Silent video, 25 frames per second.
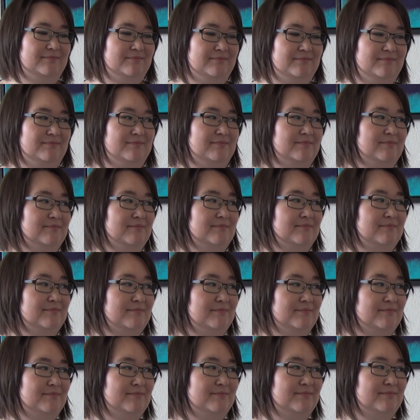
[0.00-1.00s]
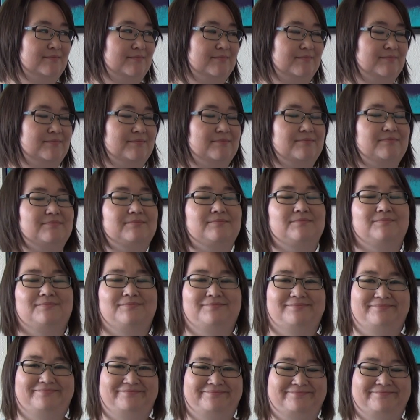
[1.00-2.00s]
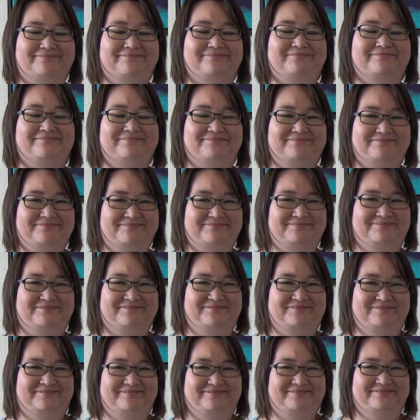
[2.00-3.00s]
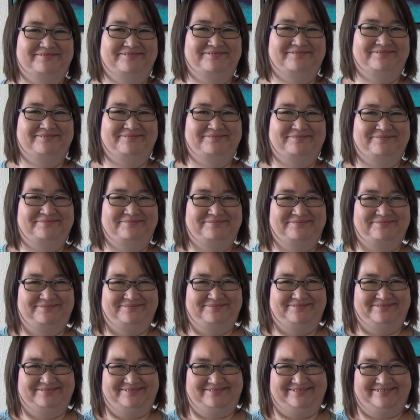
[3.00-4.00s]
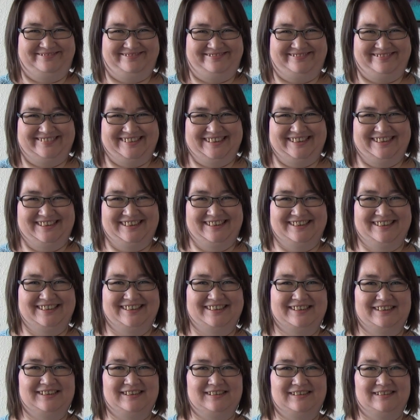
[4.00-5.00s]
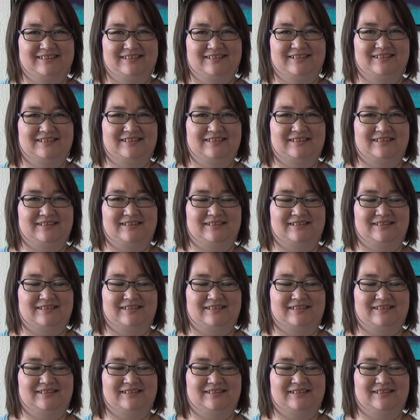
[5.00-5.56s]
(silent)